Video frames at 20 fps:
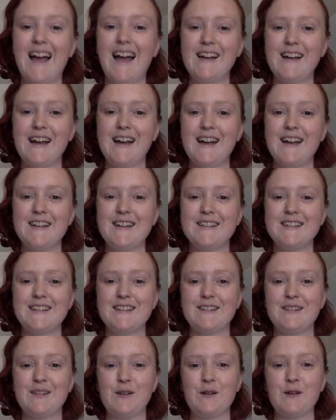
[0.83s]
Hi guys,
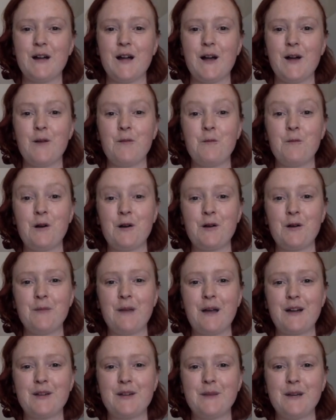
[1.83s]
it's Laura. Welcome
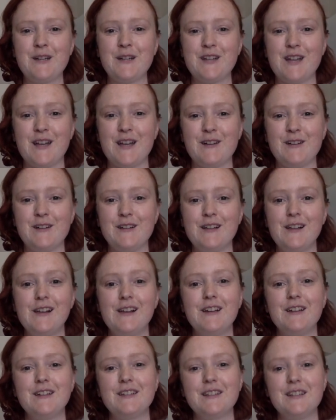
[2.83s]
back to my channel.
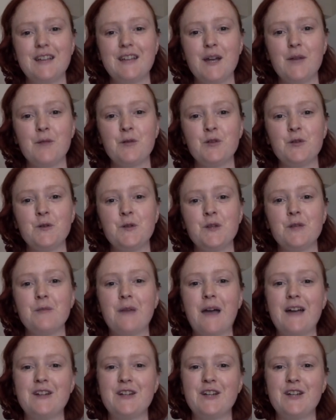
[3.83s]
Today we're doing the
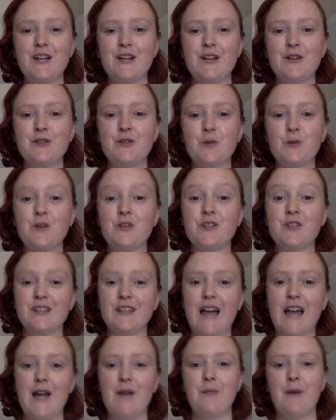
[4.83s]
Magic at Your Door
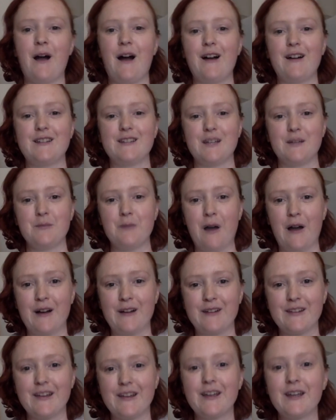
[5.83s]
July box
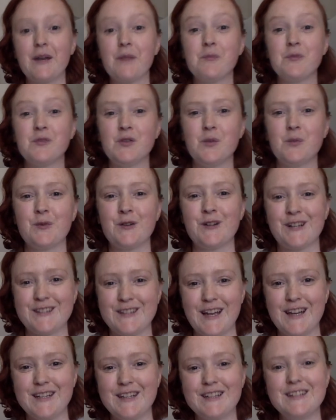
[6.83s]
unboxing and I'm super
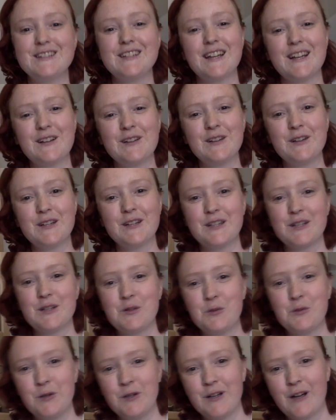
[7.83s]
excited. Take a look at the
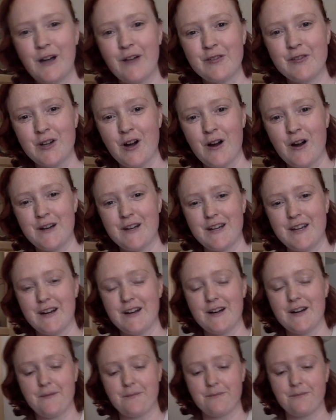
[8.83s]
cool cover art
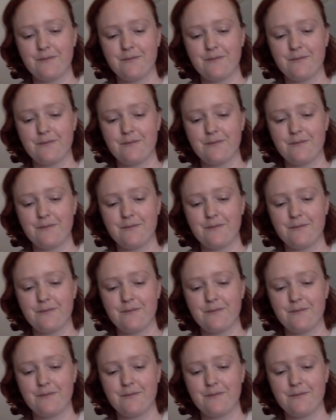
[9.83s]
here.